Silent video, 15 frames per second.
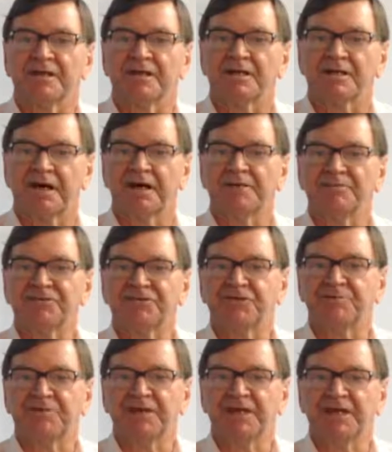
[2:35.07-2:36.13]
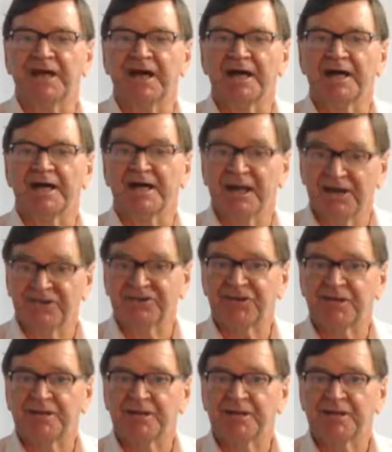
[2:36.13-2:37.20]
claims to be a
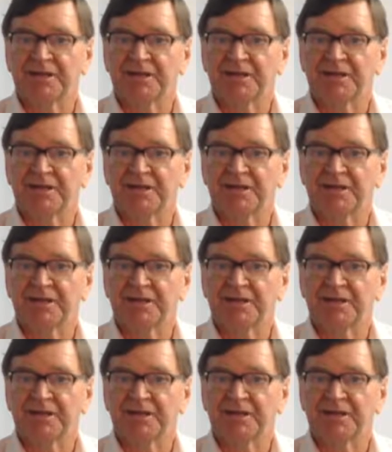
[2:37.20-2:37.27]
ESIC,